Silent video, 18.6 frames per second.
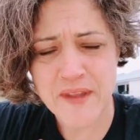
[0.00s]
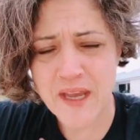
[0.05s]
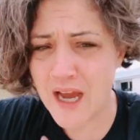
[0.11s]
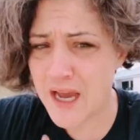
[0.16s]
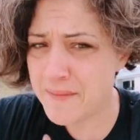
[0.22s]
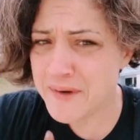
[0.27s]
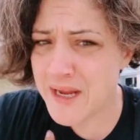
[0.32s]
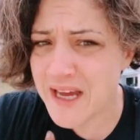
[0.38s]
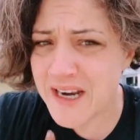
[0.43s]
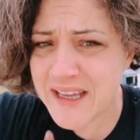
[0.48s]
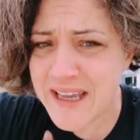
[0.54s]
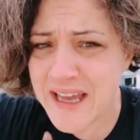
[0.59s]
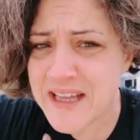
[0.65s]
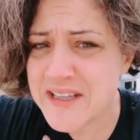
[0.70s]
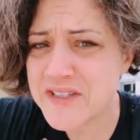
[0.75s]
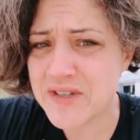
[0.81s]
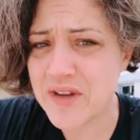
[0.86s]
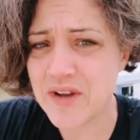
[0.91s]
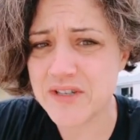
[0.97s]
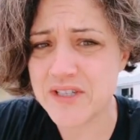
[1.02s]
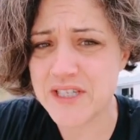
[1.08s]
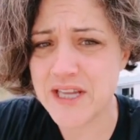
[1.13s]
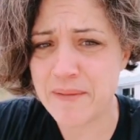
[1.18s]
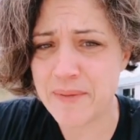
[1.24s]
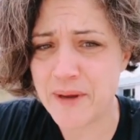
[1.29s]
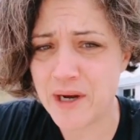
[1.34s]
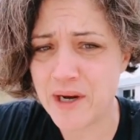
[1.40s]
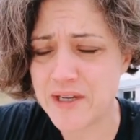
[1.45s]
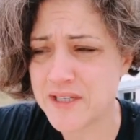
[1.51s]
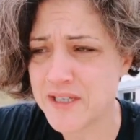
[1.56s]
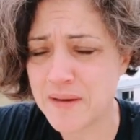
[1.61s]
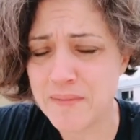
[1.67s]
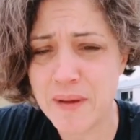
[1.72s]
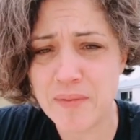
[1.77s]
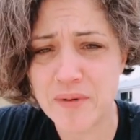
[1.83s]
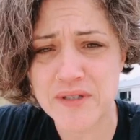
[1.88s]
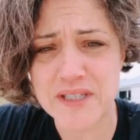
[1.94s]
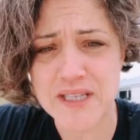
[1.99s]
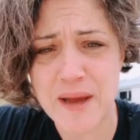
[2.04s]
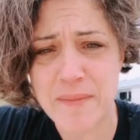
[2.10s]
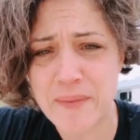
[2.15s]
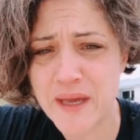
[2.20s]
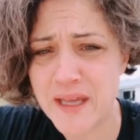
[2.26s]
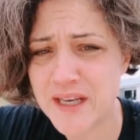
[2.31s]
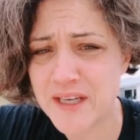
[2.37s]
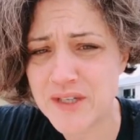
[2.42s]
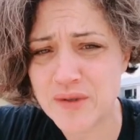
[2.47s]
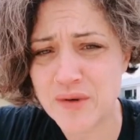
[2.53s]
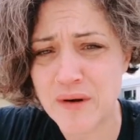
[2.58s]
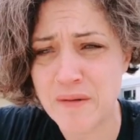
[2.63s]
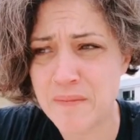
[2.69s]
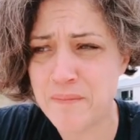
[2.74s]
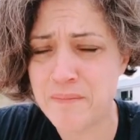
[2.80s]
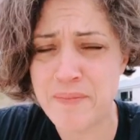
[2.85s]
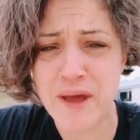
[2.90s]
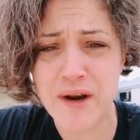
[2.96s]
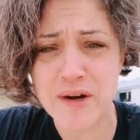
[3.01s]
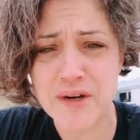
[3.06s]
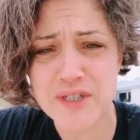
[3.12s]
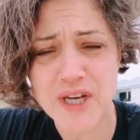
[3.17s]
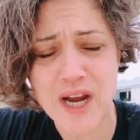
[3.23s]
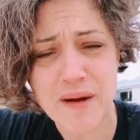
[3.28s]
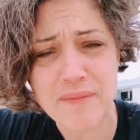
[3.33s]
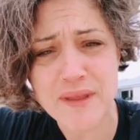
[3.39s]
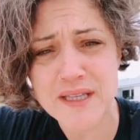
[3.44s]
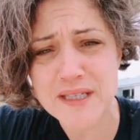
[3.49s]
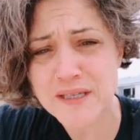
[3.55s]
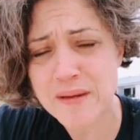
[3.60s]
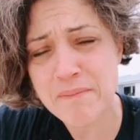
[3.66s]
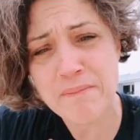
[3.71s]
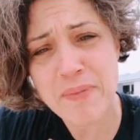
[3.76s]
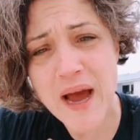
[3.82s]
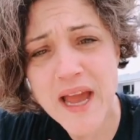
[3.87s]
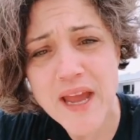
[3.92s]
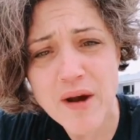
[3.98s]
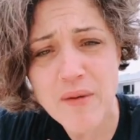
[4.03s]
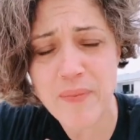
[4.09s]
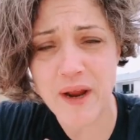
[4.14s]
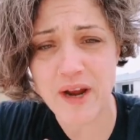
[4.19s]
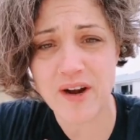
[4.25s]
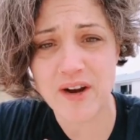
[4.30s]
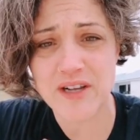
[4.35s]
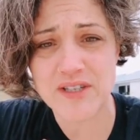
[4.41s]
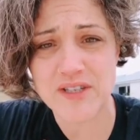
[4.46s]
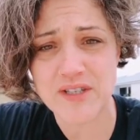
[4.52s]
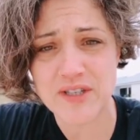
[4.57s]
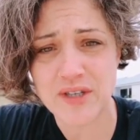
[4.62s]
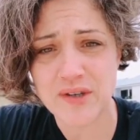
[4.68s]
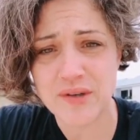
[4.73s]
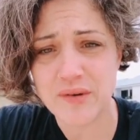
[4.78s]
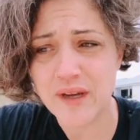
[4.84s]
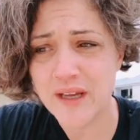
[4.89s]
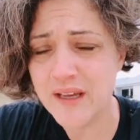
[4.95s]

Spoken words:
I'm not against all step-parents. Some people step in and do a better job than some bio-parents do.